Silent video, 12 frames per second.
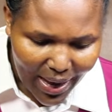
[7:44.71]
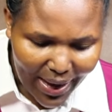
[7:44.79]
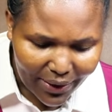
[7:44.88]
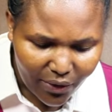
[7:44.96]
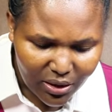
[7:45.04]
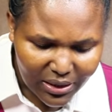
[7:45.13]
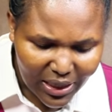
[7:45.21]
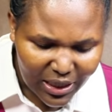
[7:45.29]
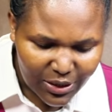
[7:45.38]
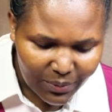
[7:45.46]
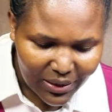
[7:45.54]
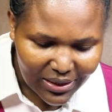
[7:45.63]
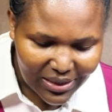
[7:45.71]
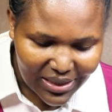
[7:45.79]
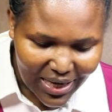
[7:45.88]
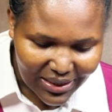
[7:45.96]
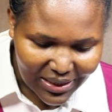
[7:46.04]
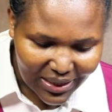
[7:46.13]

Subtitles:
A doctor explains that